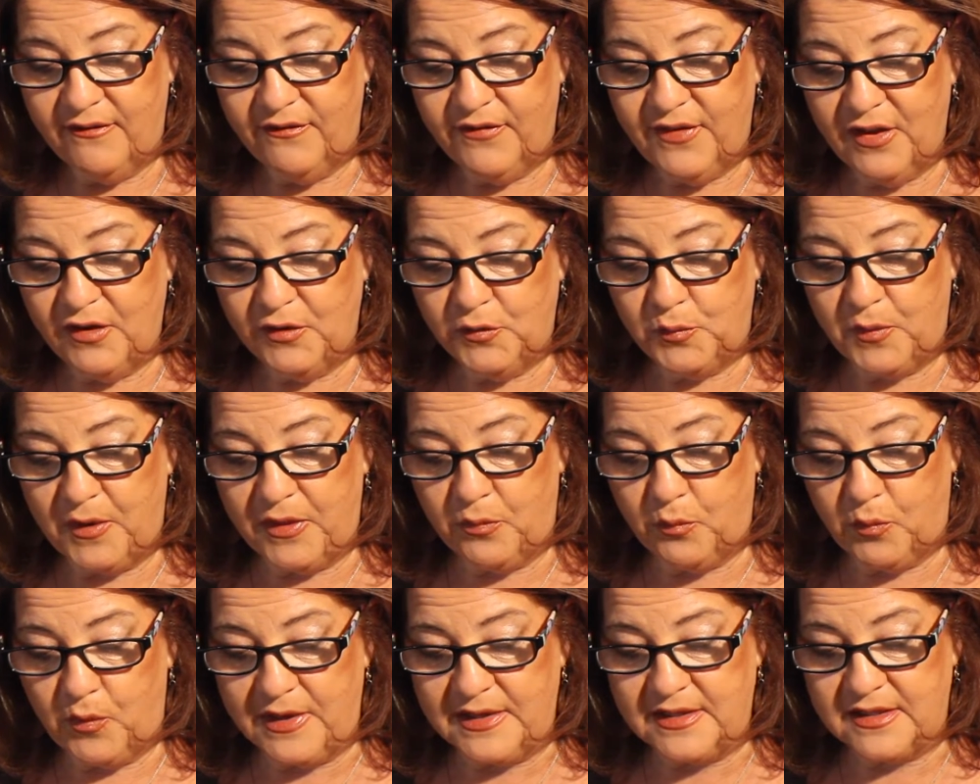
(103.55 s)
filled
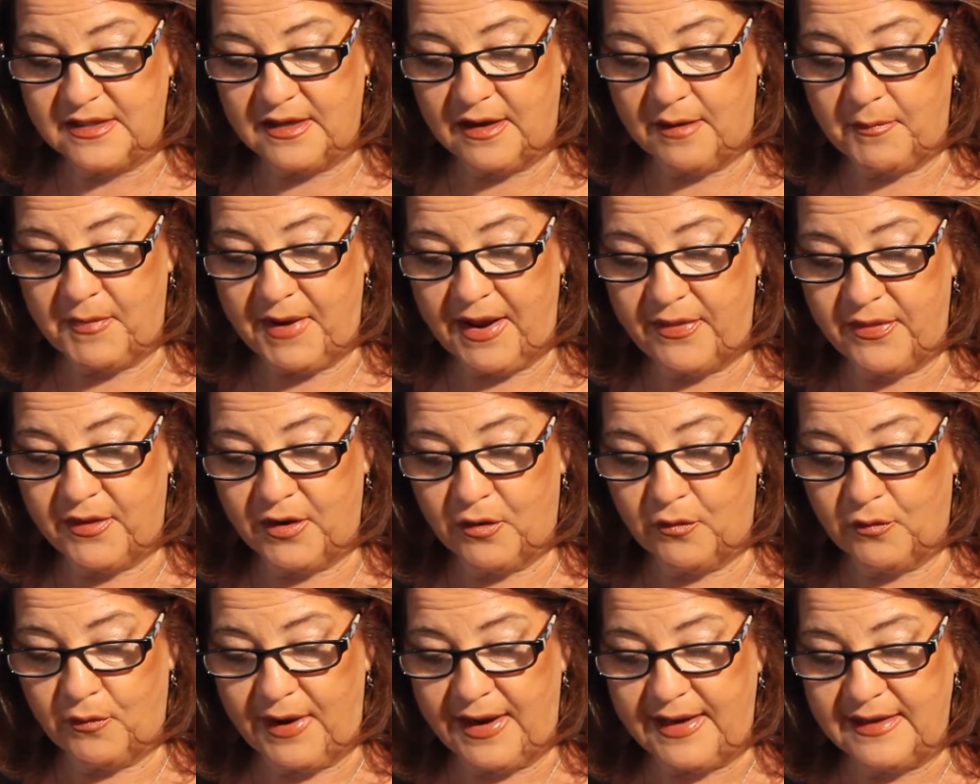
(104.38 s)
with wisdom, and
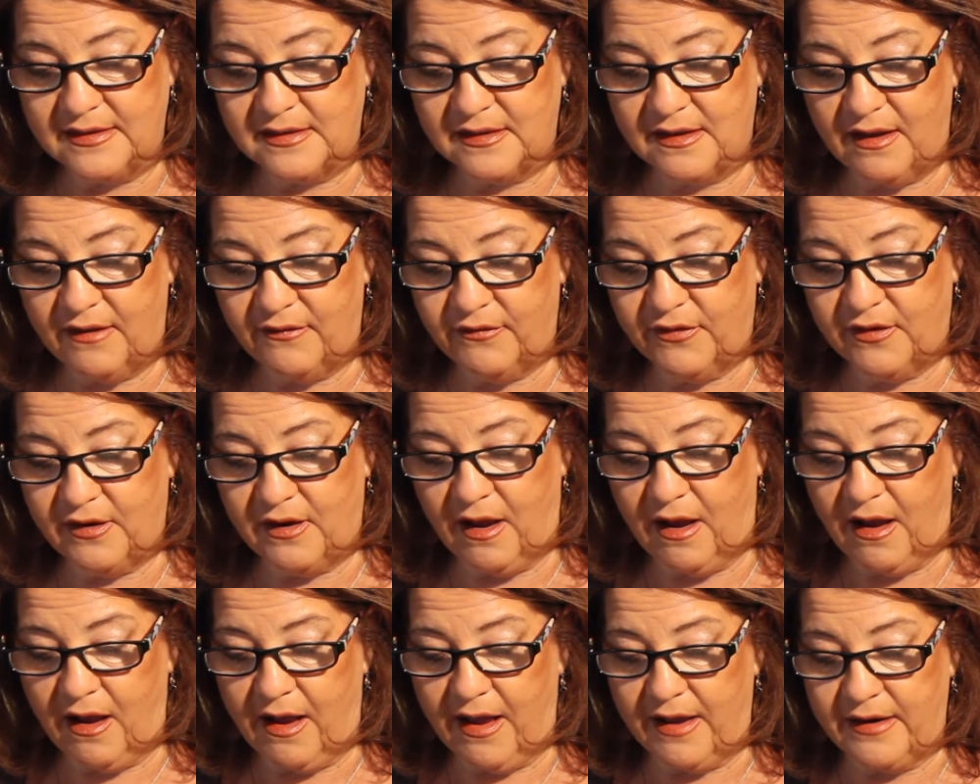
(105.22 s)
the grace of
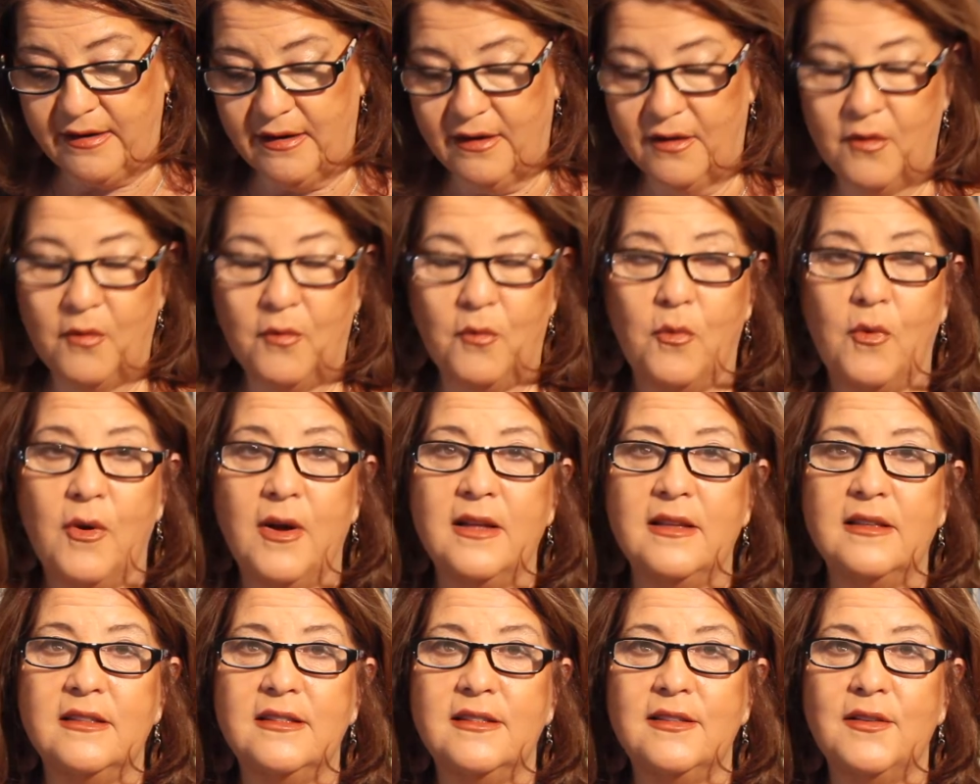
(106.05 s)
God
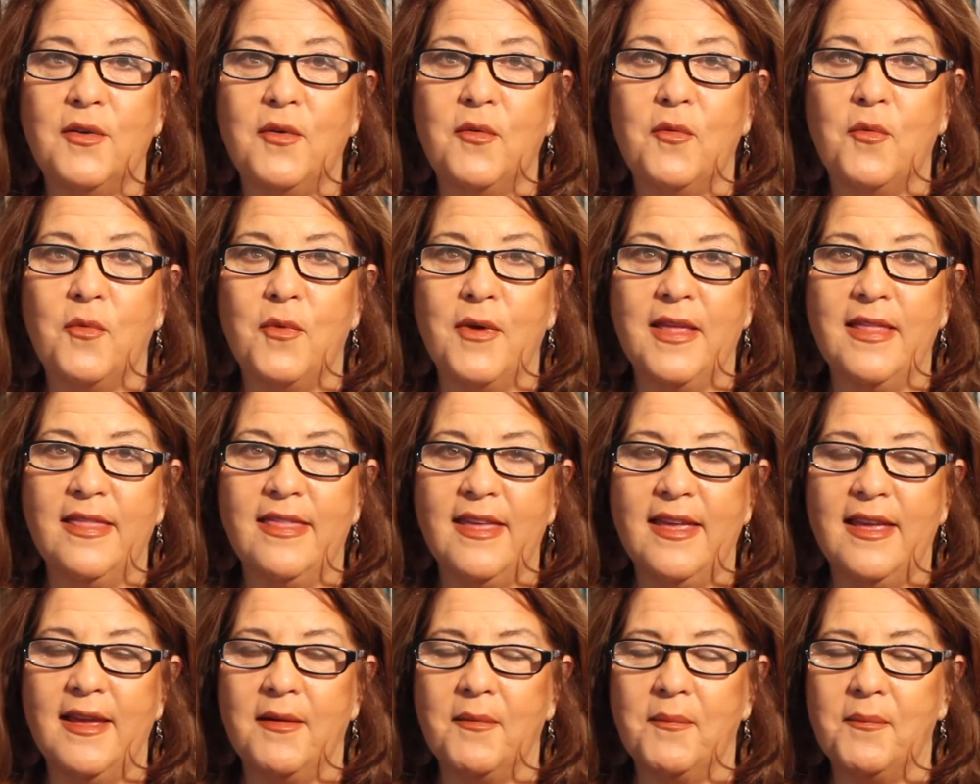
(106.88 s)
was
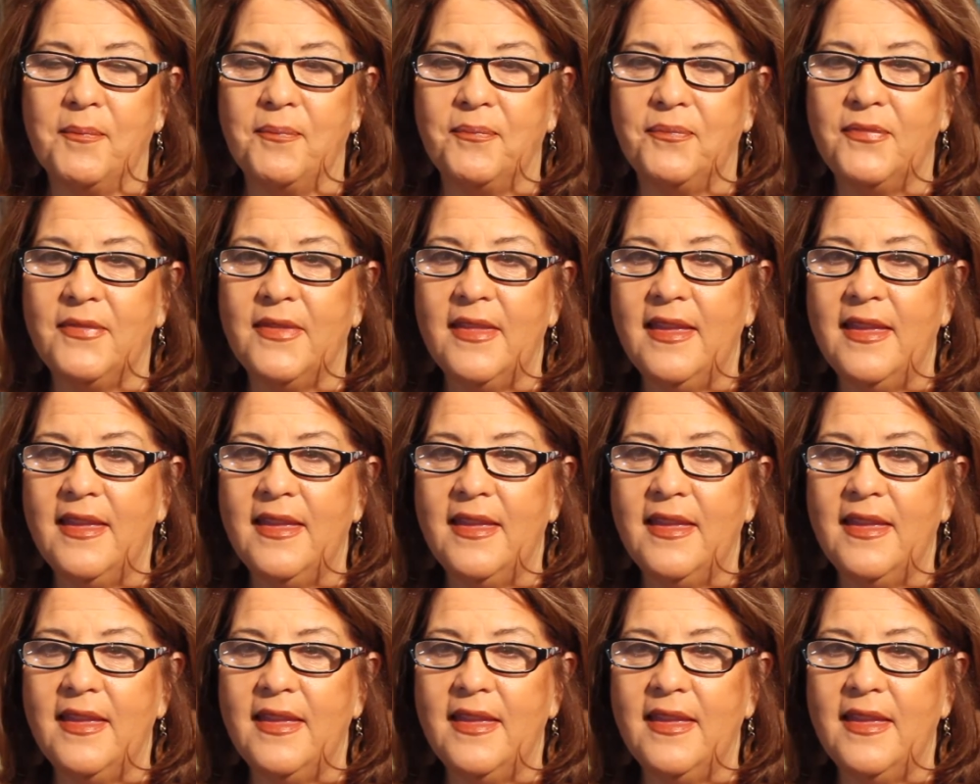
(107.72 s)
with him.